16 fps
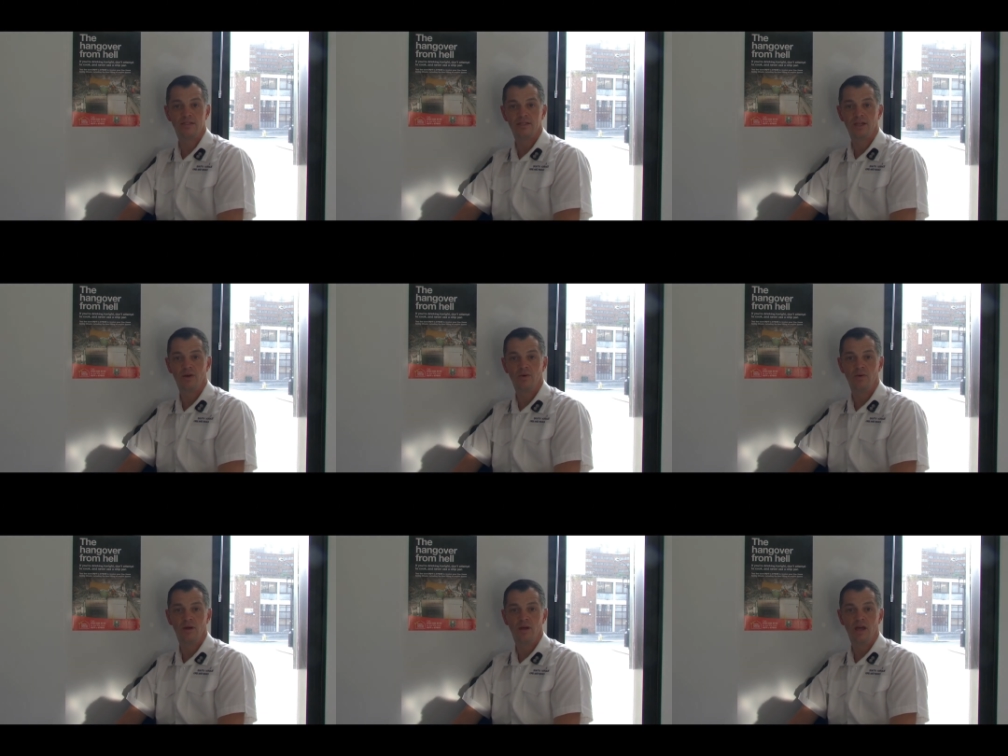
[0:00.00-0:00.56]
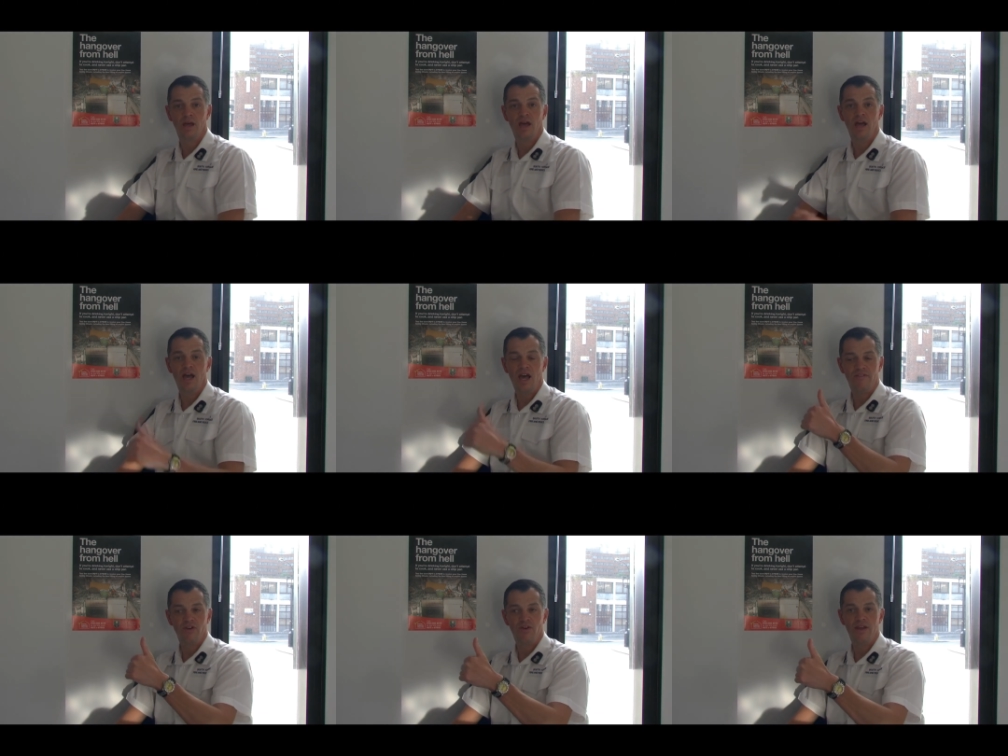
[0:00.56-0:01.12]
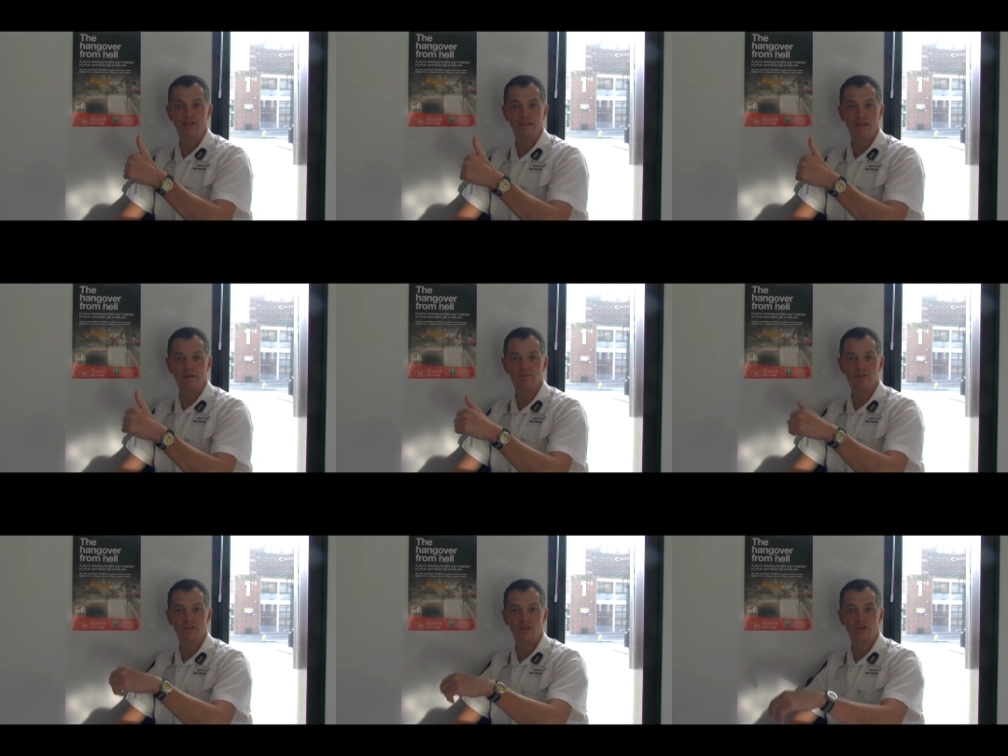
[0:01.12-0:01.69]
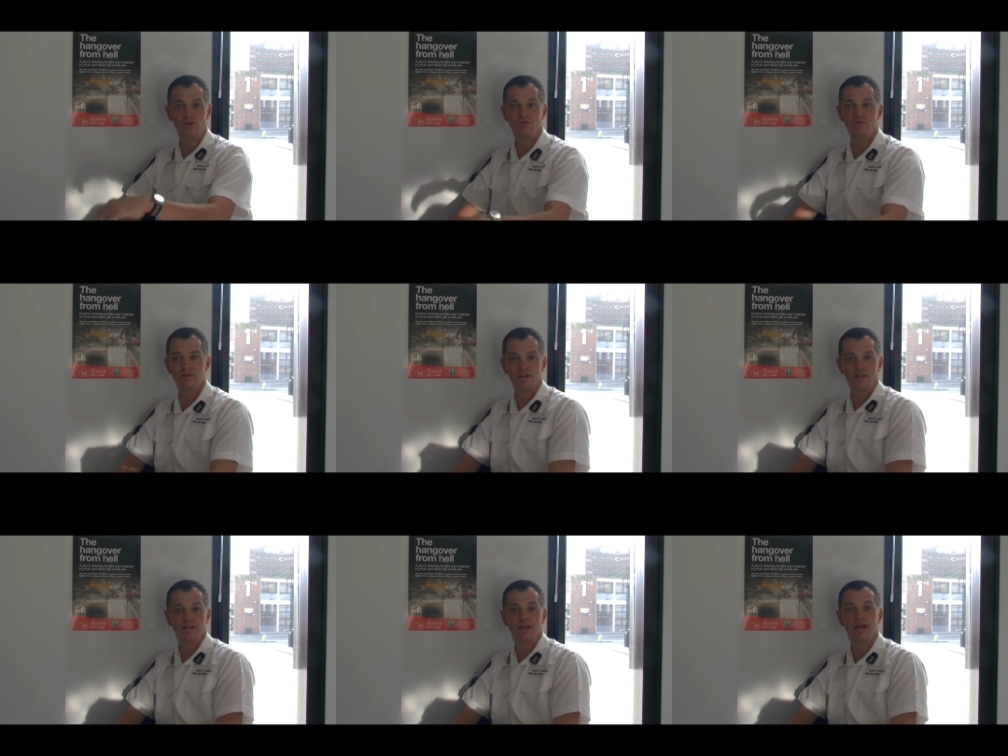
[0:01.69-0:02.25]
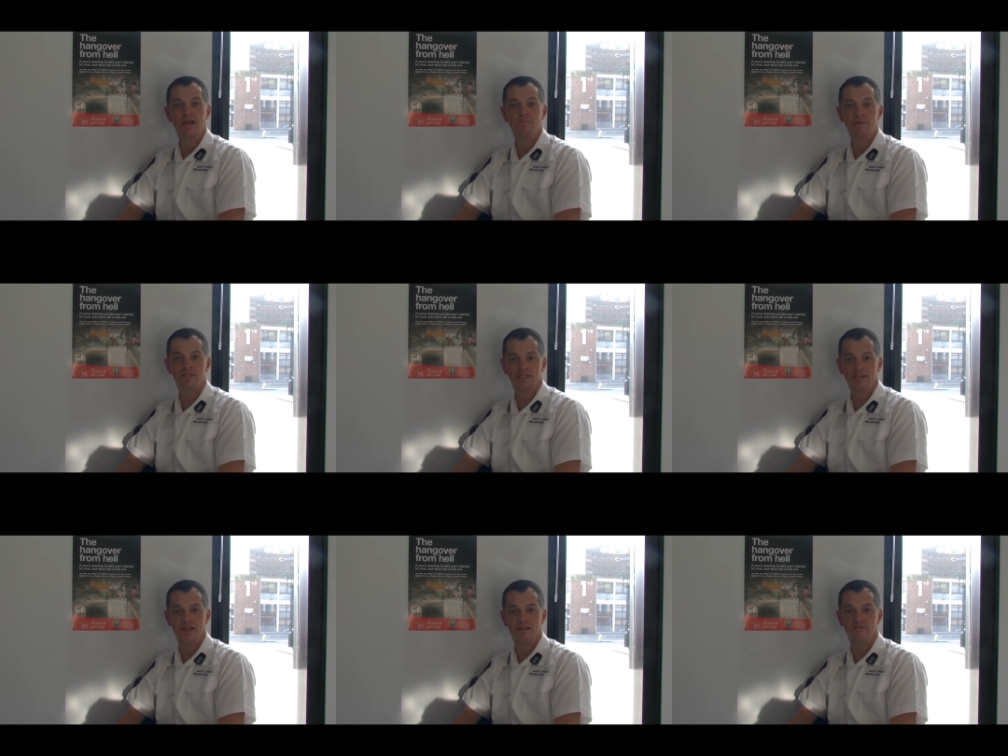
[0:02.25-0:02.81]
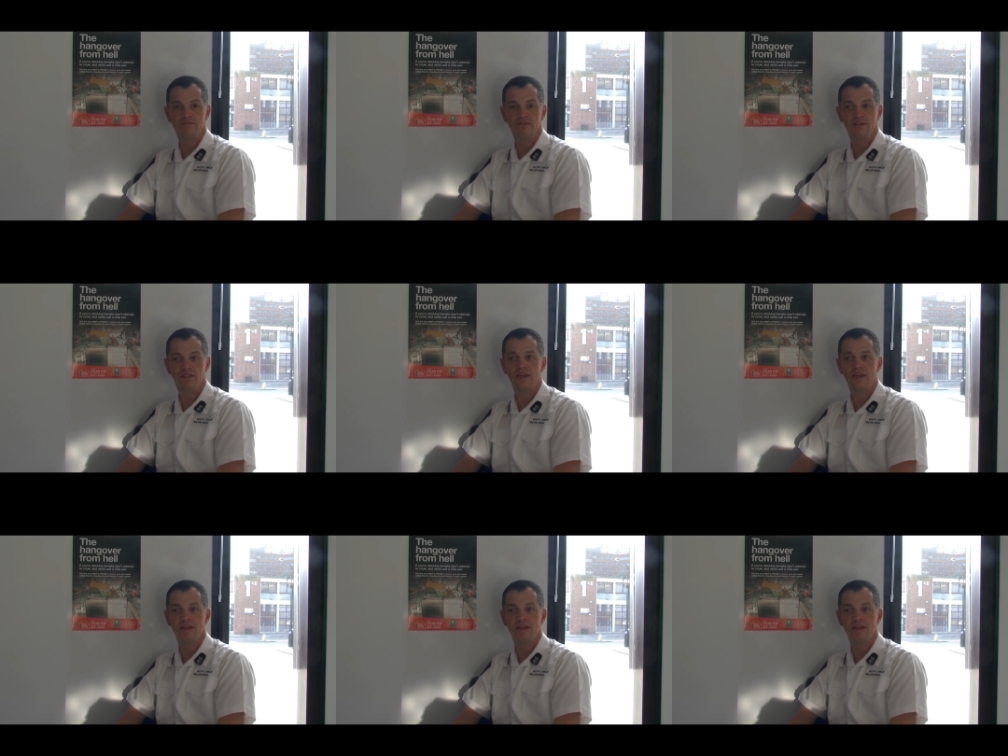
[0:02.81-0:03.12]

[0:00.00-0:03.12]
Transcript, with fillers: So have a great time as a student and be safe.